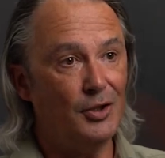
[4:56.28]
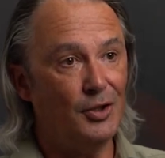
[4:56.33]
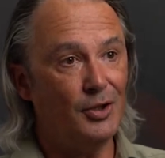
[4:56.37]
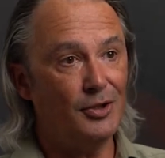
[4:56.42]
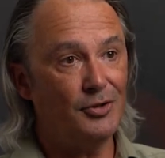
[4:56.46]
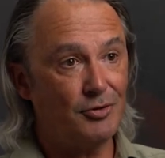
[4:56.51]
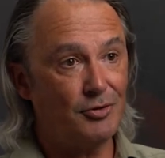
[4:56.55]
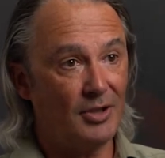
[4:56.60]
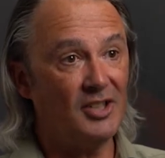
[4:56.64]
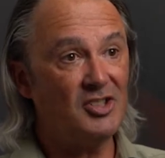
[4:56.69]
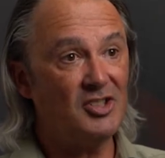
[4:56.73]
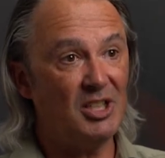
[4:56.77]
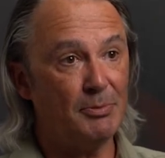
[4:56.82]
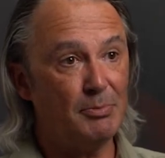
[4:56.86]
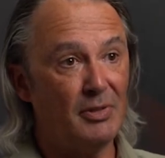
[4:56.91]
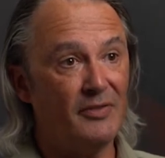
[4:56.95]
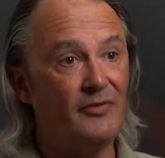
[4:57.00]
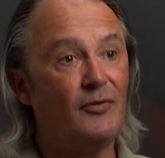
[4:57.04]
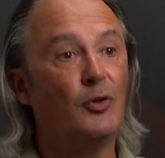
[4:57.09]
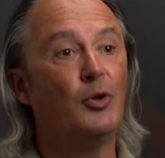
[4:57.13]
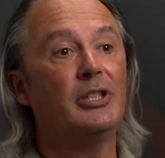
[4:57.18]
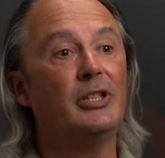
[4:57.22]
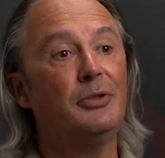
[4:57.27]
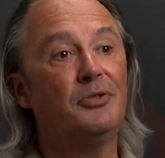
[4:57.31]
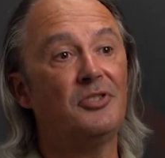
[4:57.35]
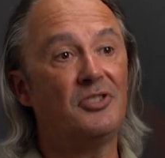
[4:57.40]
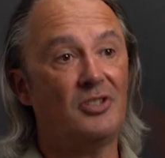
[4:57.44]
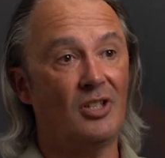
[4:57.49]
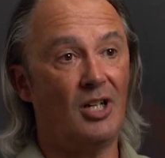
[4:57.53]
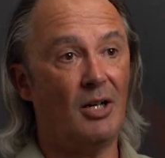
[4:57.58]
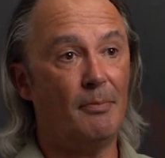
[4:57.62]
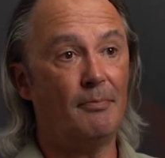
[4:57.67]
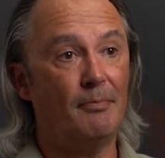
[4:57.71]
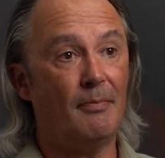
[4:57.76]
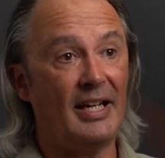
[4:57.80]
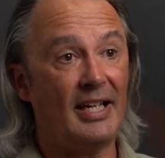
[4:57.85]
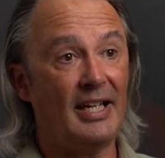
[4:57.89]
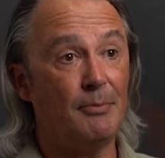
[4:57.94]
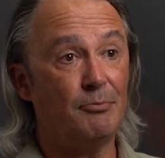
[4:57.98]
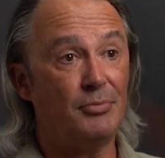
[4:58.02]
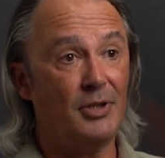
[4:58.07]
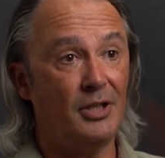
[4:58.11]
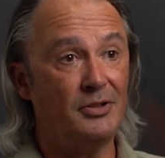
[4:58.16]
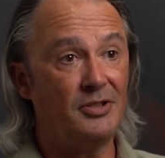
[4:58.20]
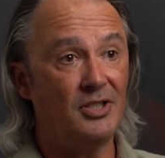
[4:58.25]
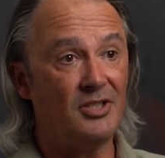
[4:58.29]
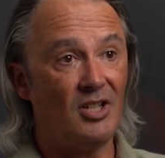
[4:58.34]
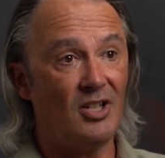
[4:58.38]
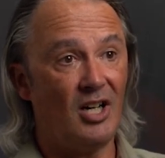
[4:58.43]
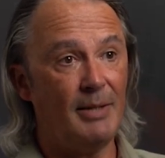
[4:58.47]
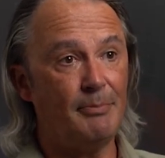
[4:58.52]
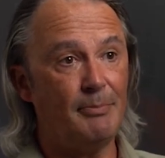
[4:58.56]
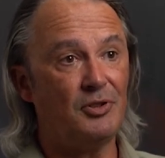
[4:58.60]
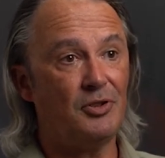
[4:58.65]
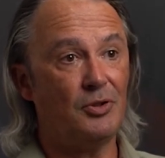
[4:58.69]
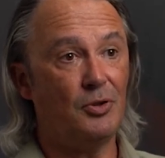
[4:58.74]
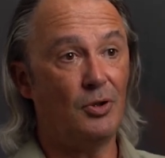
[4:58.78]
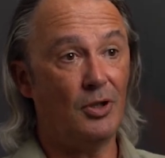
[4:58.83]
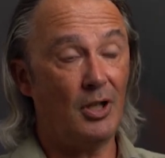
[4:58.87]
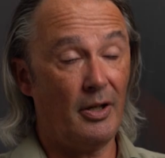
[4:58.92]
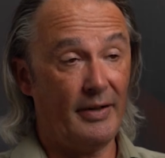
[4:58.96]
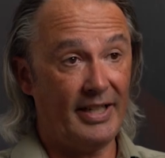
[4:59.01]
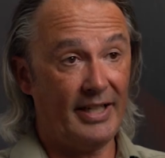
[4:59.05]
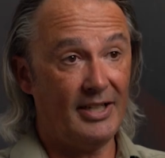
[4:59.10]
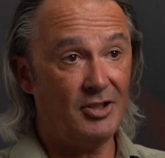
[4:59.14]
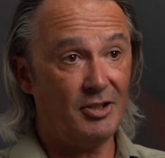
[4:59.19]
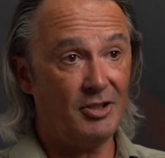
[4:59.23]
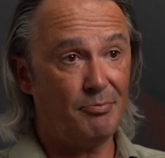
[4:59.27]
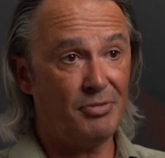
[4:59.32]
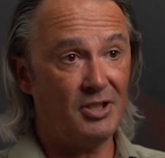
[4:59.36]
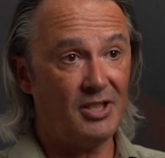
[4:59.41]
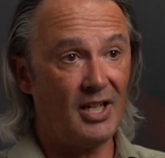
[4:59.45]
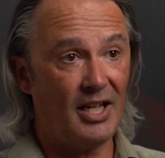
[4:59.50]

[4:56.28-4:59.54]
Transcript: of your structure before you start making prototypes or going into